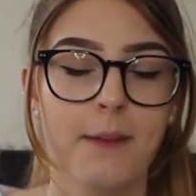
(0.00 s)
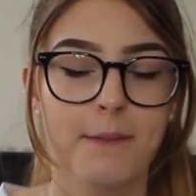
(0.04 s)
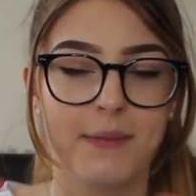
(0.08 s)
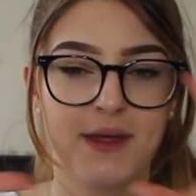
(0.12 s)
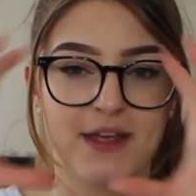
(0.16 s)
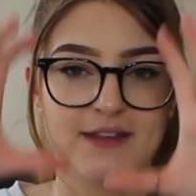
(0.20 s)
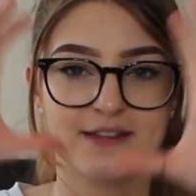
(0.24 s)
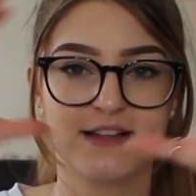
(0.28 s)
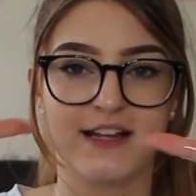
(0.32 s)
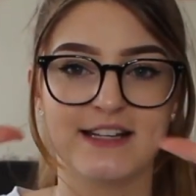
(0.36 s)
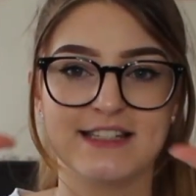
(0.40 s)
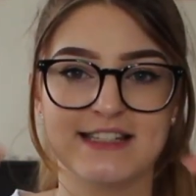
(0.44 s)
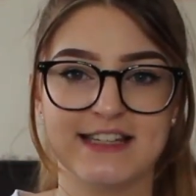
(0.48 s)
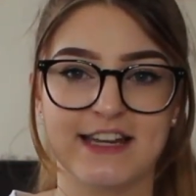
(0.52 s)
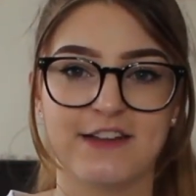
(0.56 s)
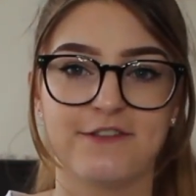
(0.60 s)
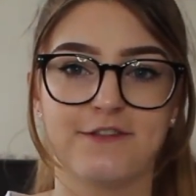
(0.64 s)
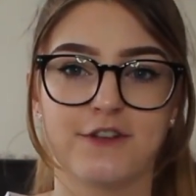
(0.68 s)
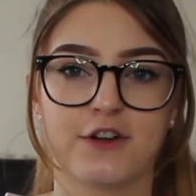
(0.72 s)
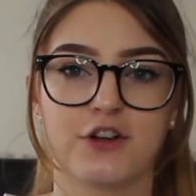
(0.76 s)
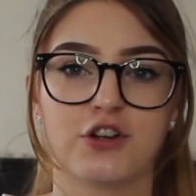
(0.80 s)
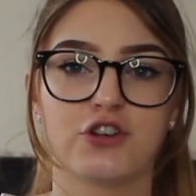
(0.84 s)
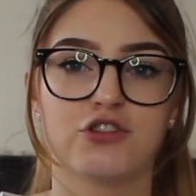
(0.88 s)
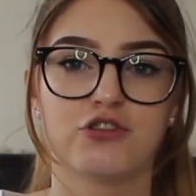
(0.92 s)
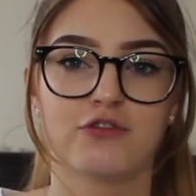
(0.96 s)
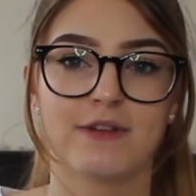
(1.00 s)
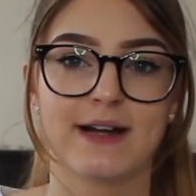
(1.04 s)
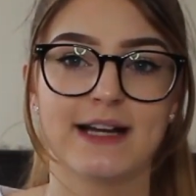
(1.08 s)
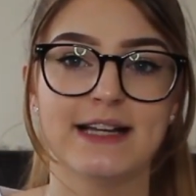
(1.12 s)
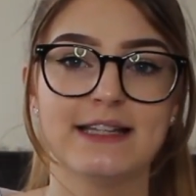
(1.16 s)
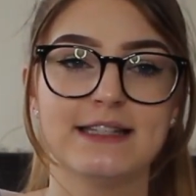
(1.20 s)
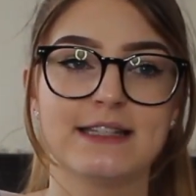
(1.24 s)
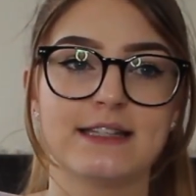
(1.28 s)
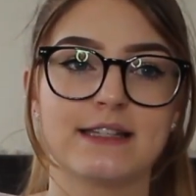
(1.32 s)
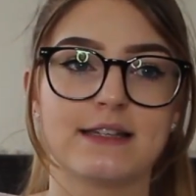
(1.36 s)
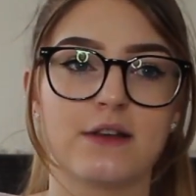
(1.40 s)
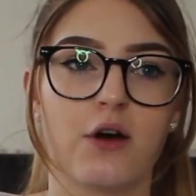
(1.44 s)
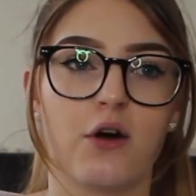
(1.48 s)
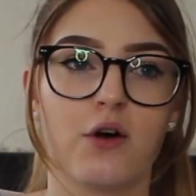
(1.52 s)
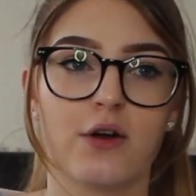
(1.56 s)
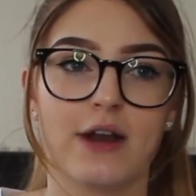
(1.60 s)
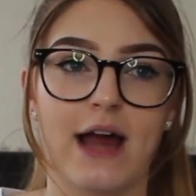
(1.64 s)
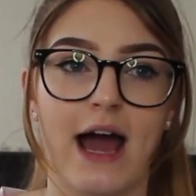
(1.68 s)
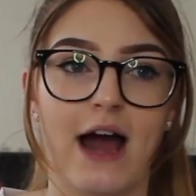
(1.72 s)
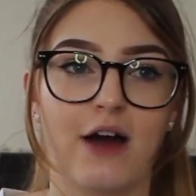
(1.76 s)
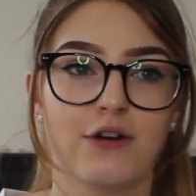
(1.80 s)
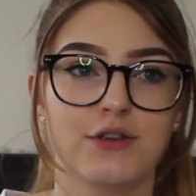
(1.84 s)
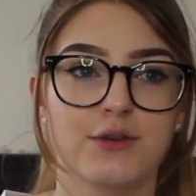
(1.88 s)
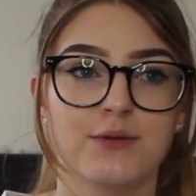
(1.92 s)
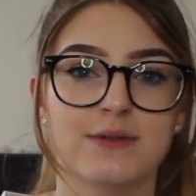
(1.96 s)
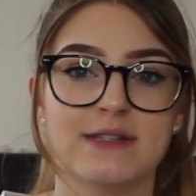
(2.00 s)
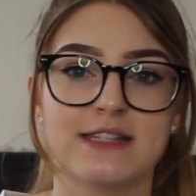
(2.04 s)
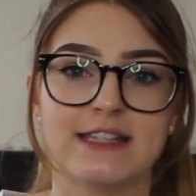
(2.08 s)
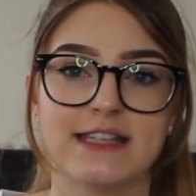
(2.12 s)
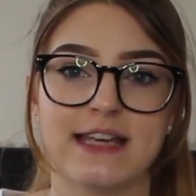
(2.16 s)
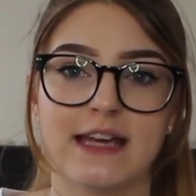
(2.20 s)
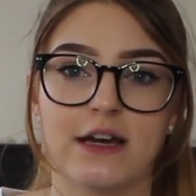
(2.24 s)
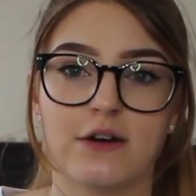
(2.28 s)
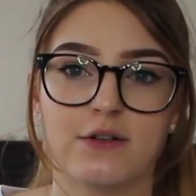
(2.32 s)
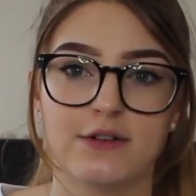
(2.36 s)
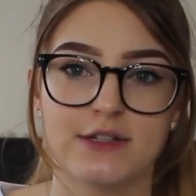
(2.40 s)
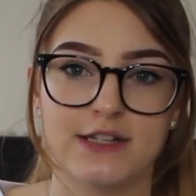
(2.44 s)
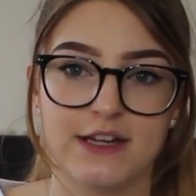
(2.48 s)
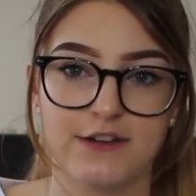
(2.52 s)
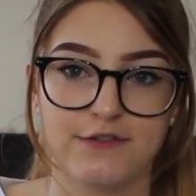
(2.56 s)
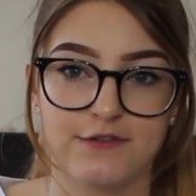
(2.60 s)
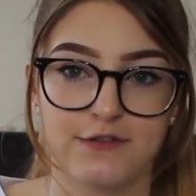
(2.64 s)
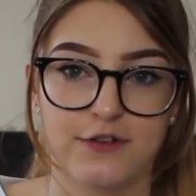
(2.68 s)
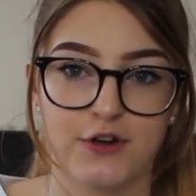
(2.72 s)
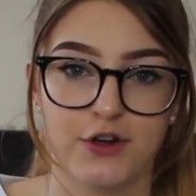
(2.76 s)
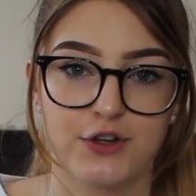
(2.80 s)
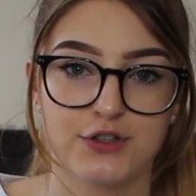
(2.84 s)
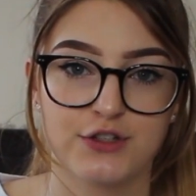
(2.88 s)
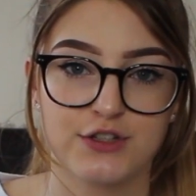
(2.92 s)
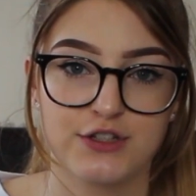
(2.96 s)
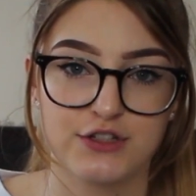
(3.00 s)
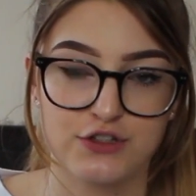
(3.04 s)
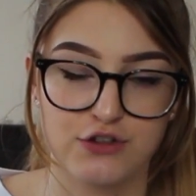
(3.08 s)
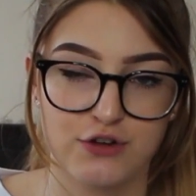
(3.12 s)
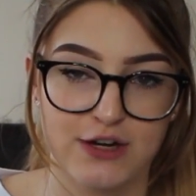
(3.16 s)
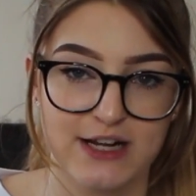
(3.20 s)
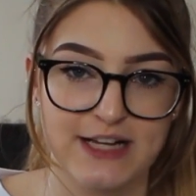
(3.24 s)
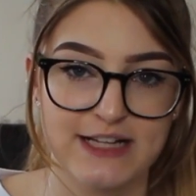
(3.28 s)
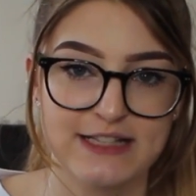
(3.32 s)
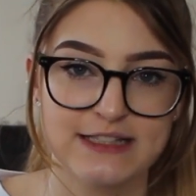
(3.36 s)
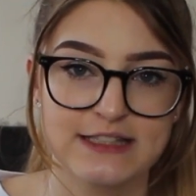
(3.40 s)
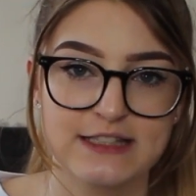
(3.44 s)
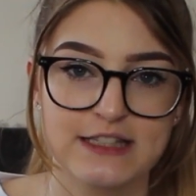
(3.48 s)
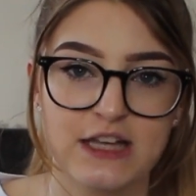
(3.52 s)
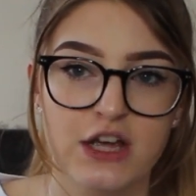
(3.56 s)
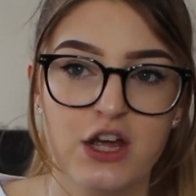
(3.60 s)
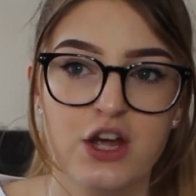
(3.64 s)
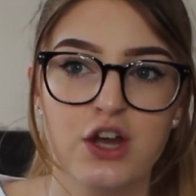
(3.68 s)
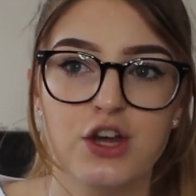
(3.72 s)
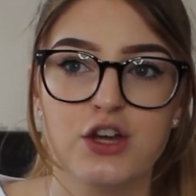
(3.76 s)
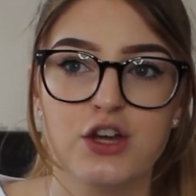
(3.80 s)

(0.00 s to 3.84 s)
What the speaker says: There's like different grids on how you would see it on different screens.